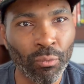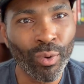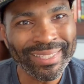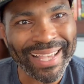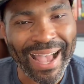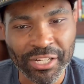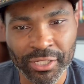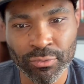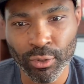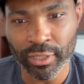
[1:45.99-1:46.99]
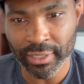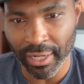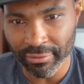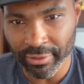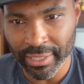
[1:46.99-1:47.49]
what's actually worth
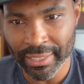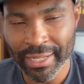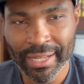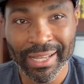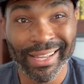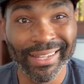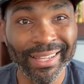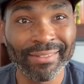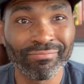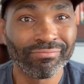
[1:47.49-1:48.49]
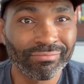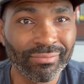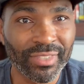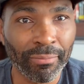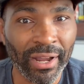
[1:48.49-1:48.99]
covering, and then
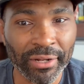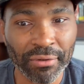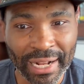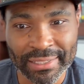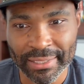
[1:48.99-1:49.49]
somebody writes.